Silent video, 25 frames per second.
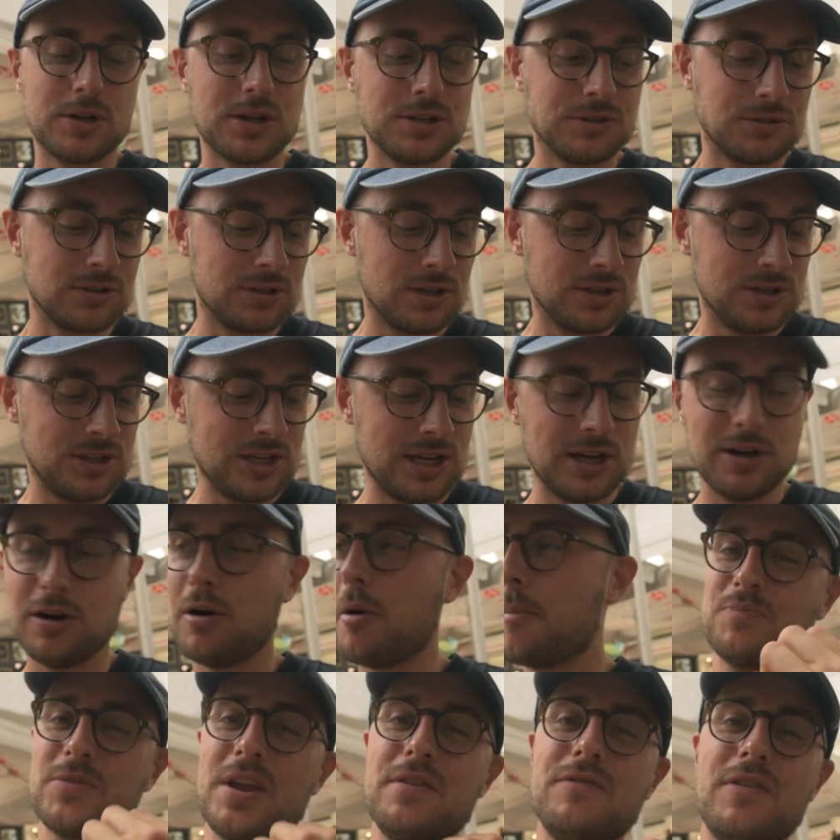because of the
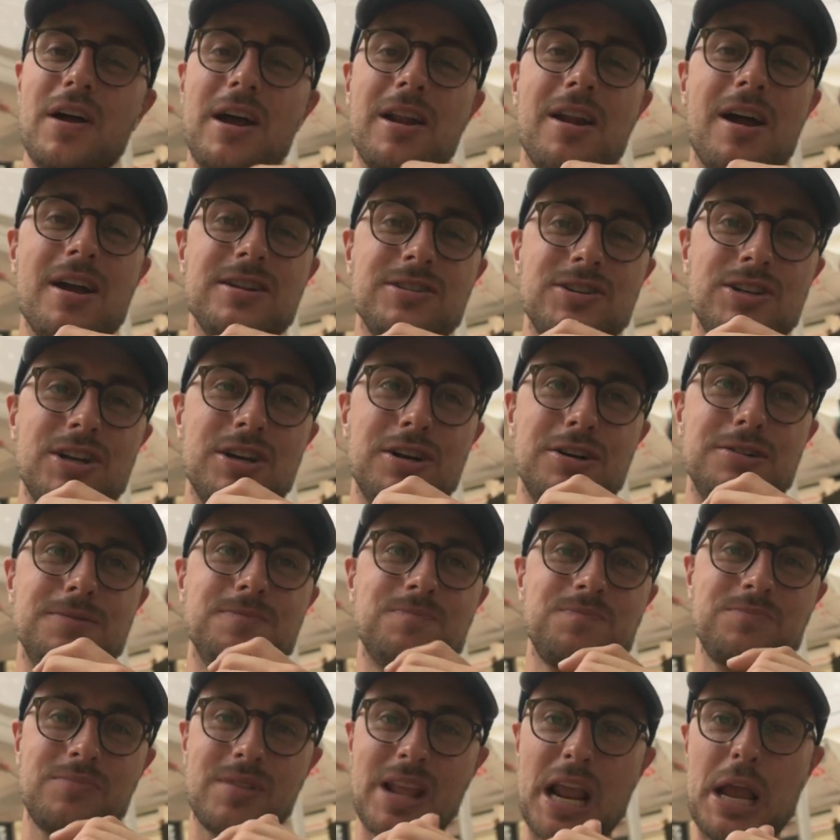dill. If I like
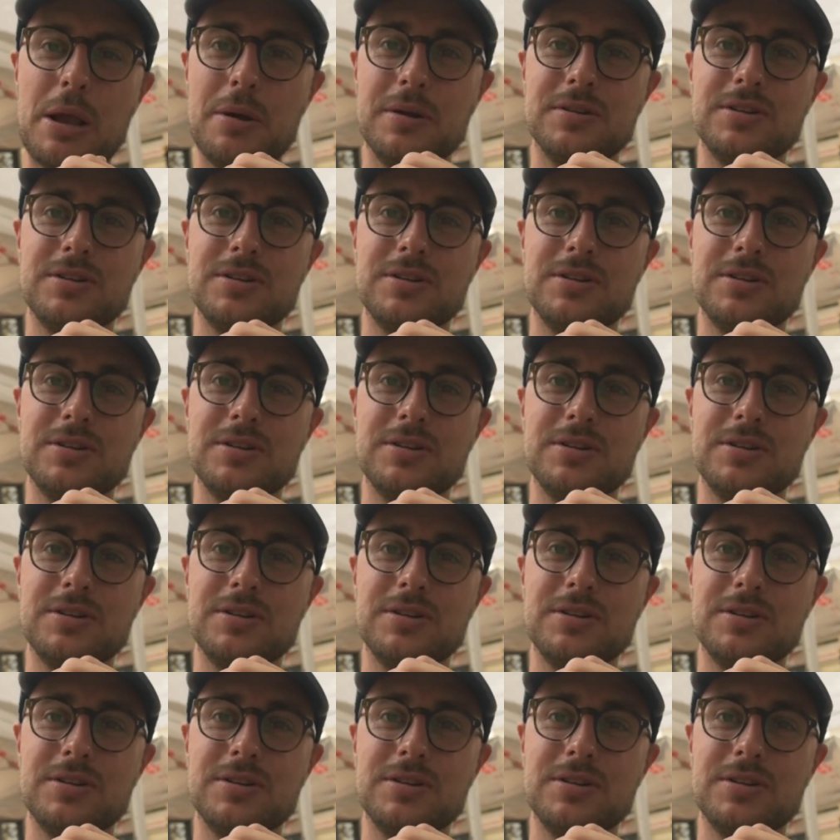dill, it